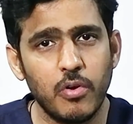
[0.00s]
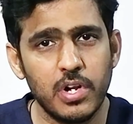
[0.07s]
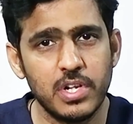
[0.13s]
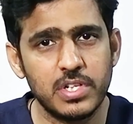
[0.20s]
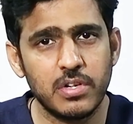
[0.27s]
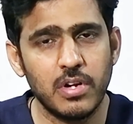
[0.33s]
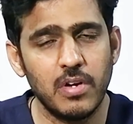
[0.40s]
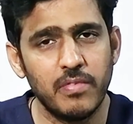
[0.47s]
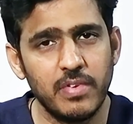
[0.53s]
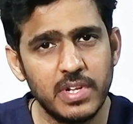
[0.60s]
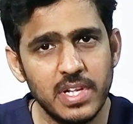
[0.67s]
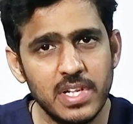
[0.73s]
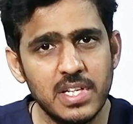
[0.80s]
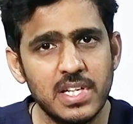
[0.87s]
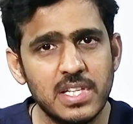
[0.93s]
cholesterol
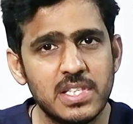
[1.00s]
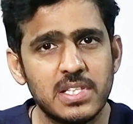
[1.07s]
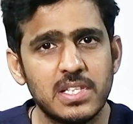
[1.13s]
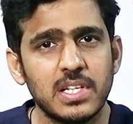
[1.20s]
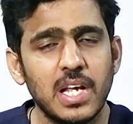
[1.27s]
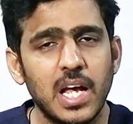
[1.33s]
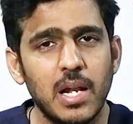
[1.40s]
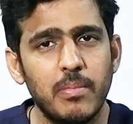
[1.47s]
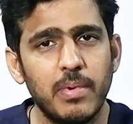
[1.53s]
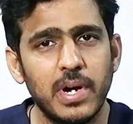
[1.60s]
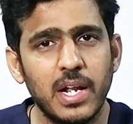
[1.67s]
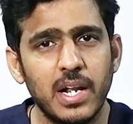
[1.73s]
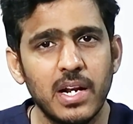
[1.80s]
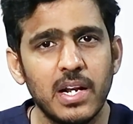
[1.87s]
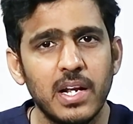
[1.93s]
within this
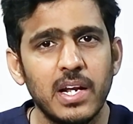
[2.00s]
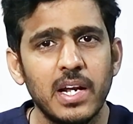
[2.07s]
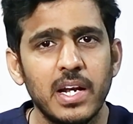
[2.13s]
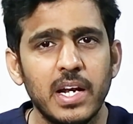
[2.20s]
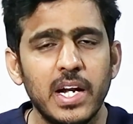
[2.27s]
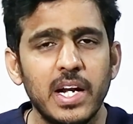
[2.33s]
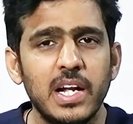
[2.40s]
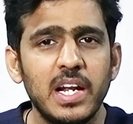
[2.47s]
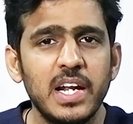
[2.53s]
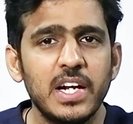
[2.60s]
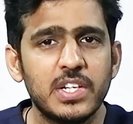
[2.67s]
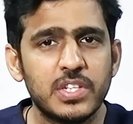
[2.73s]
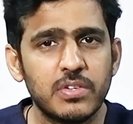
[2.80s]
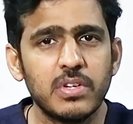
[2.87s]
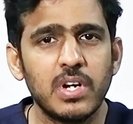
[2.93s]
gallbladder, it
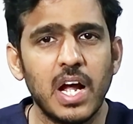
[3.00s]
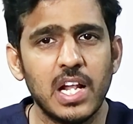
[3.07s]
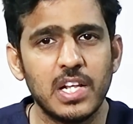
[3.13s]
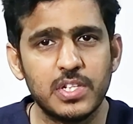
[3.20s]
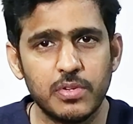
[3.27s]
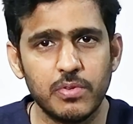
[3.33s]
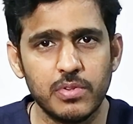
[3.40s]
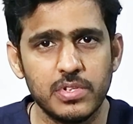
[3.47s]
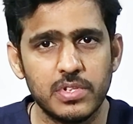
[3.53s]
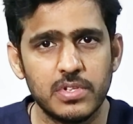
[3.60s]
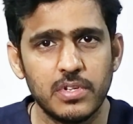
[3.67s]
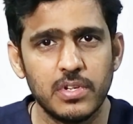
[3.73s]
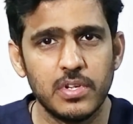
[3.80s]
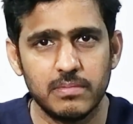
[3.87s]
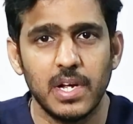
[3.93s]
leads to gallstones.